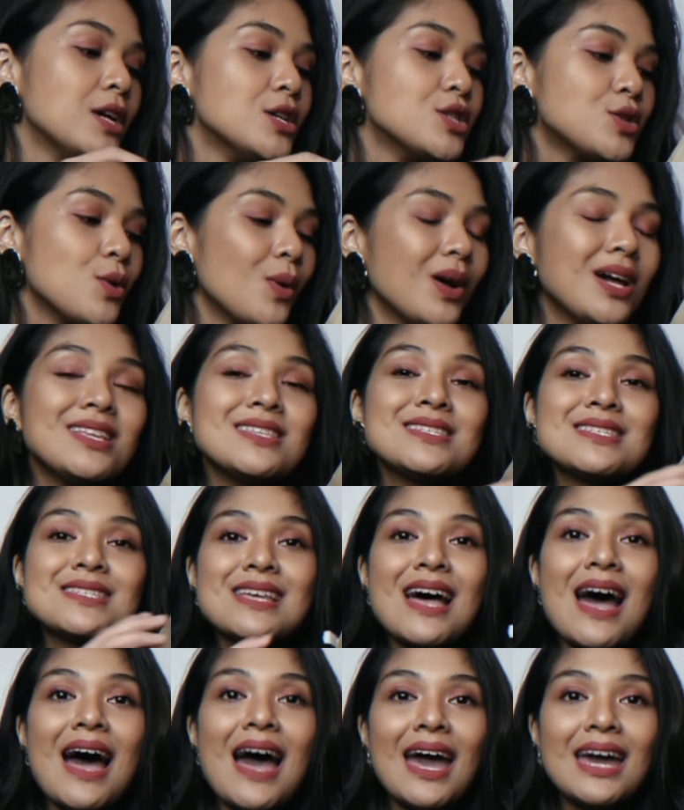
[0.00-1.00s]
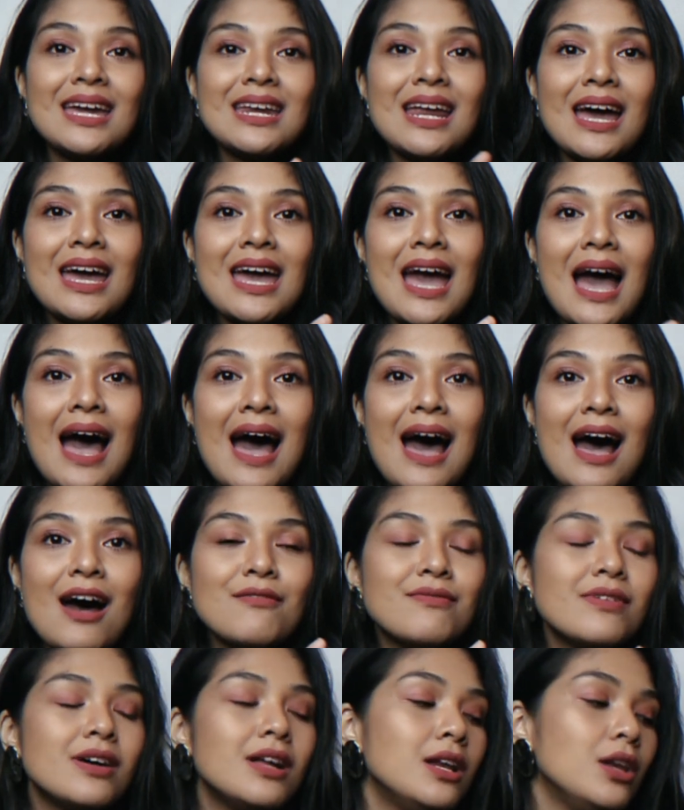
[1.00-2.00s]
So, inside, I
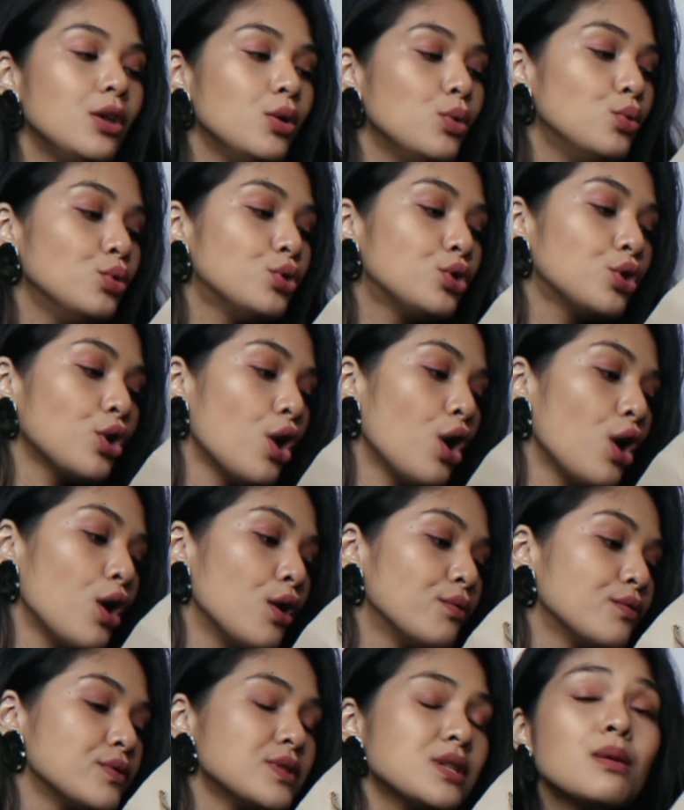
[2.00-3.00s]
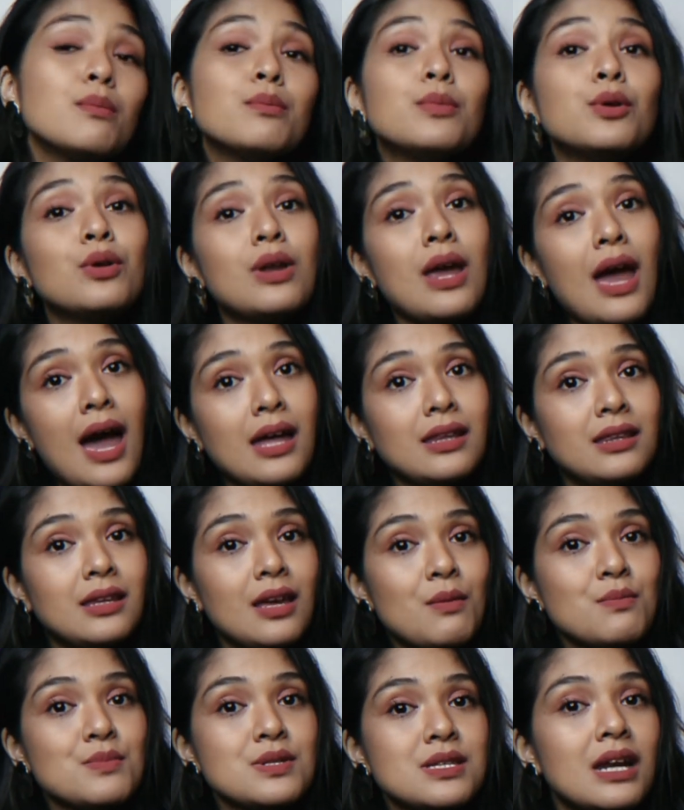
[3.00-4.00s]
have a loot of some beauty
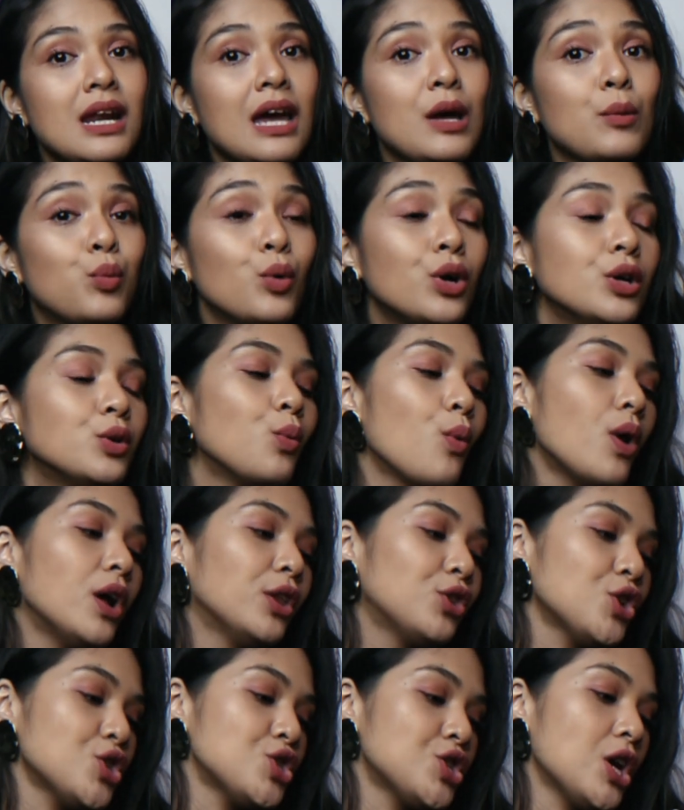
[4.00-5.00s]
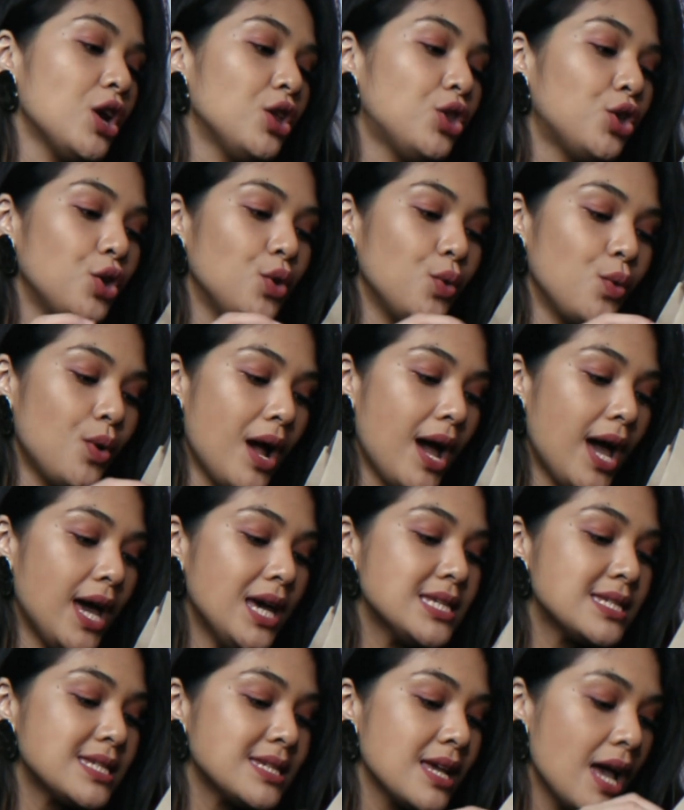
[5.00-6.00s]
items that I would want to share to you
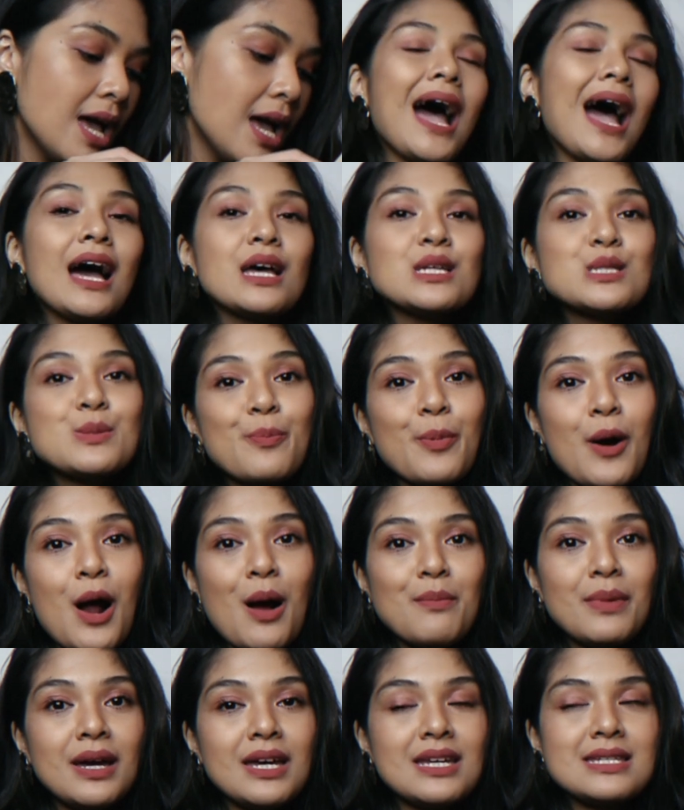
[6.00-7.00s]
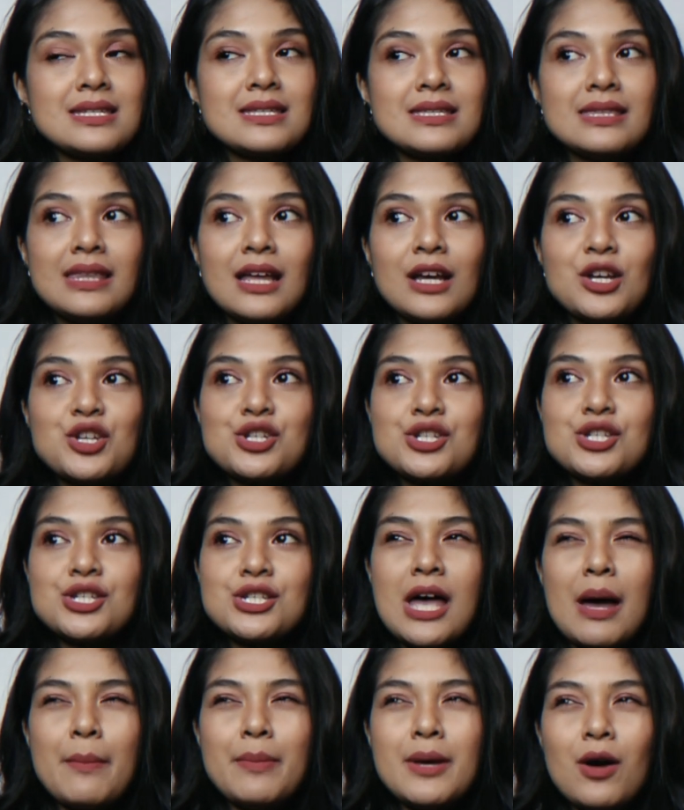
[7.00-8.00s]
guys. As promised,
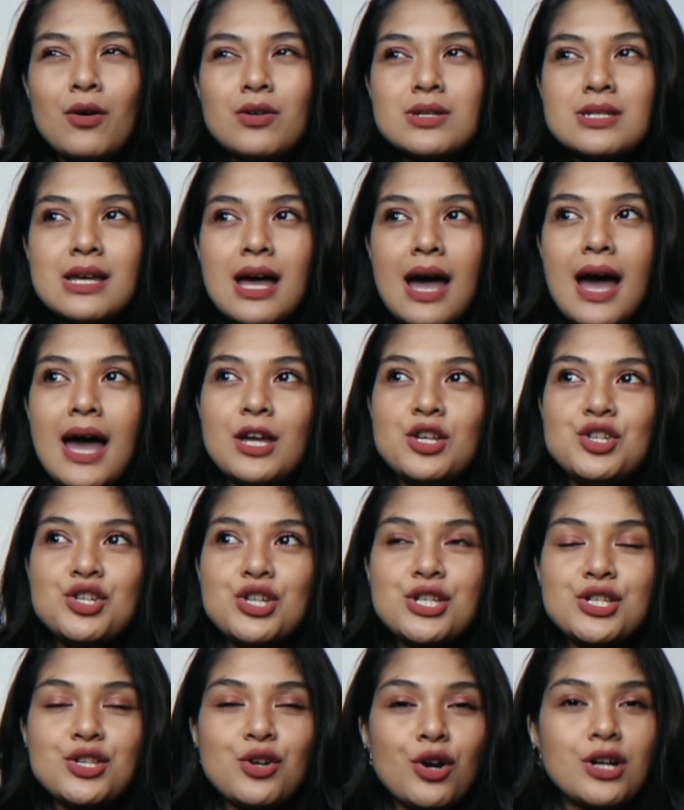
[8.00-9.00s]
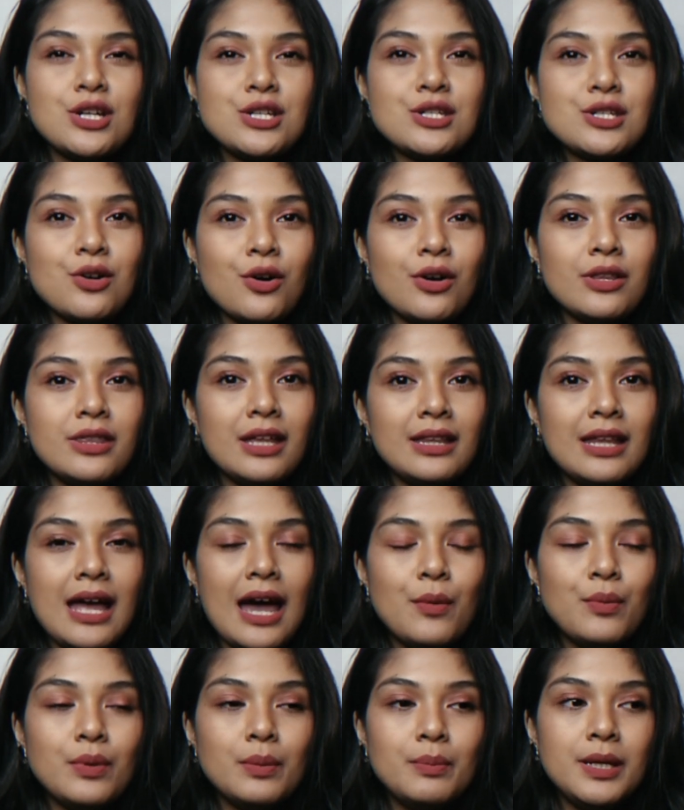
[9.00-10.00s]
nagsabi ako sa IG stories ko that
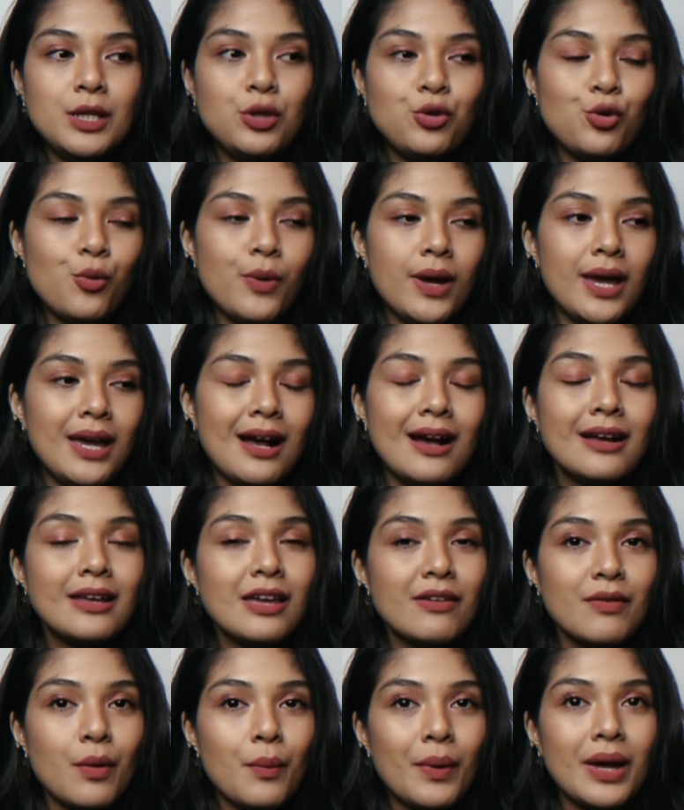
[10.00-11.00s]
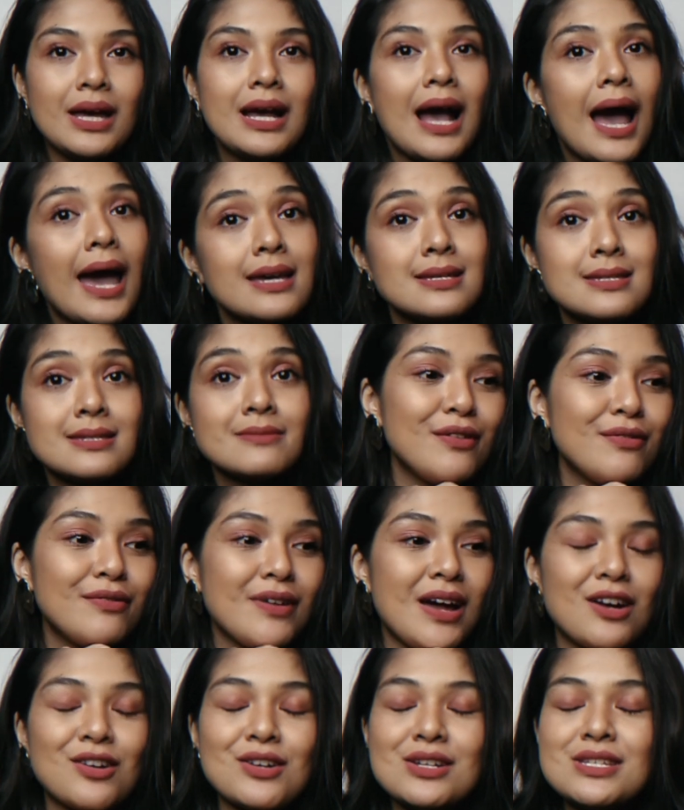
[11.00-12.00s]
I will be doing a giveaway. Guys, if
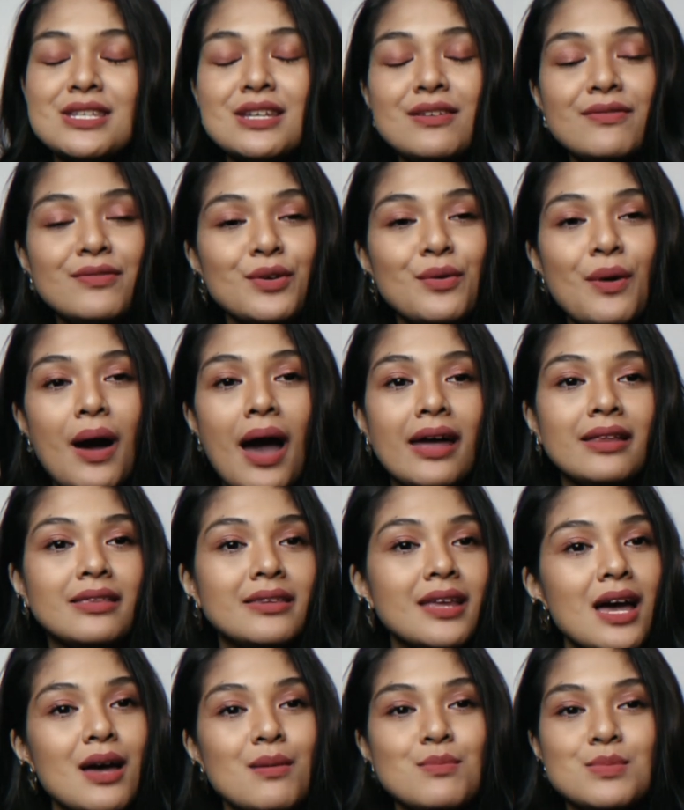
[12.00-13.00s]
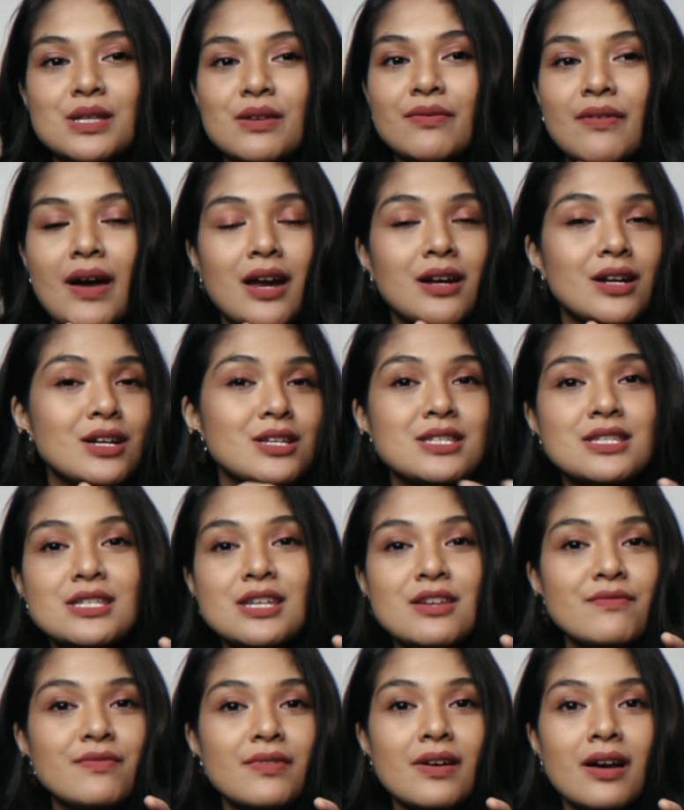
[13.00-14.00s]
I receive new items, if I
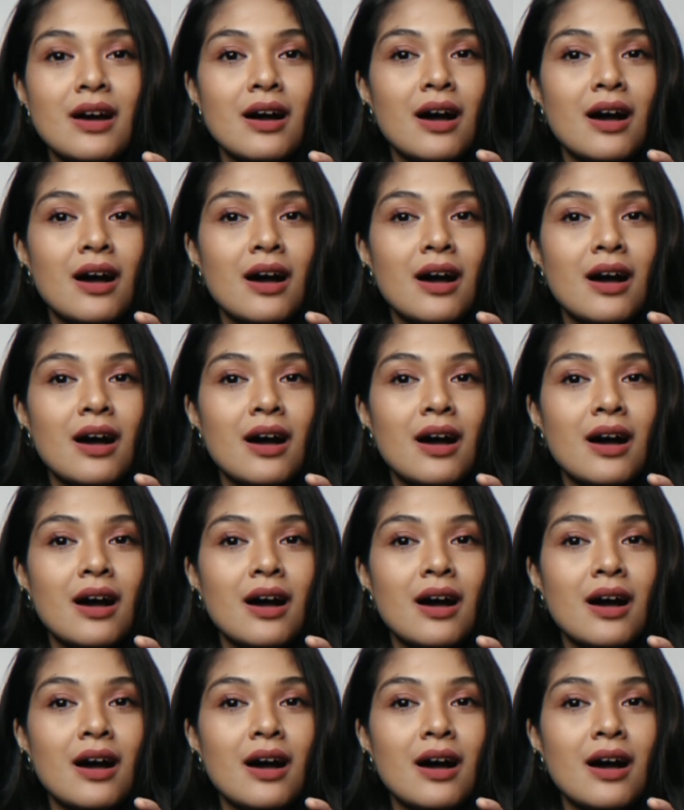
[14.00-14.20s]
receive